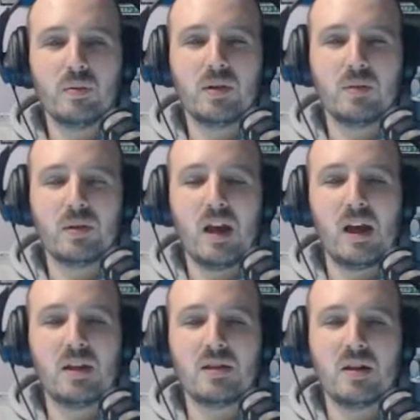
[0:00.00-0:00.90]
Gonna be
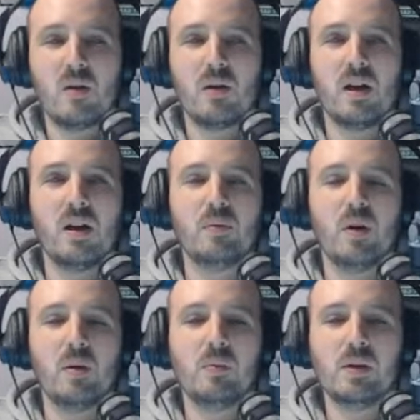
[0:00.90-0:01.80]
ages though, yeah,
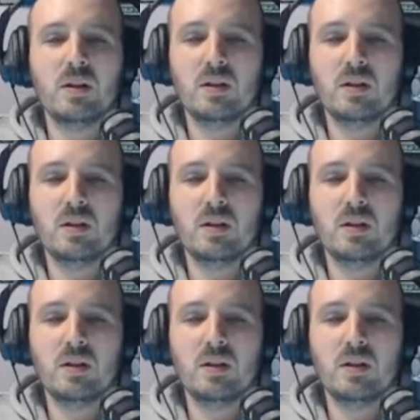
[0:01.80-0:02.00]
probably.